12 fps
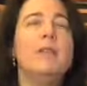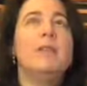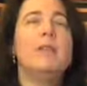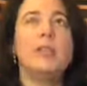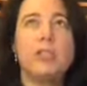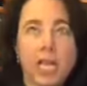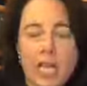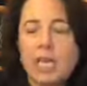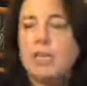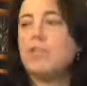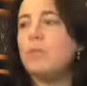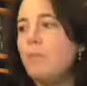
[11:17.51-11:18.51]
been
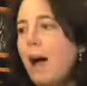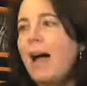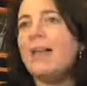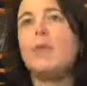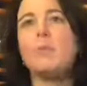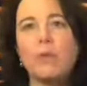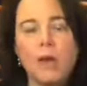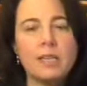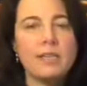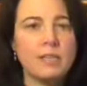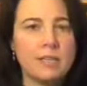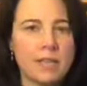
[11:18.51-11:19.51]
changed by the
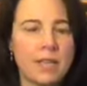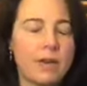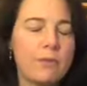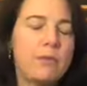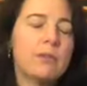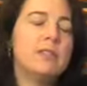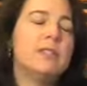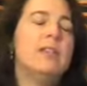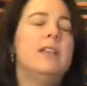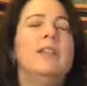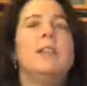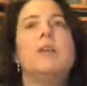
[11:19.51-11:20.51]
processing efforts.
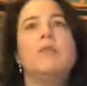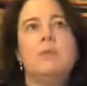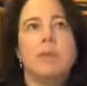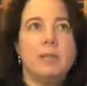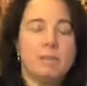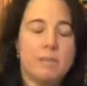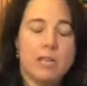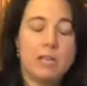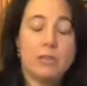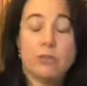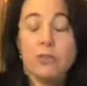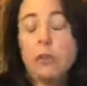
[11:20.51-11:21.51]
That would be a
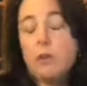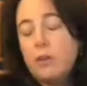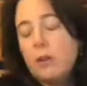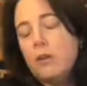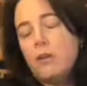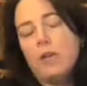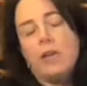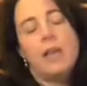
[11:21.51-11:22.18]
major no-no.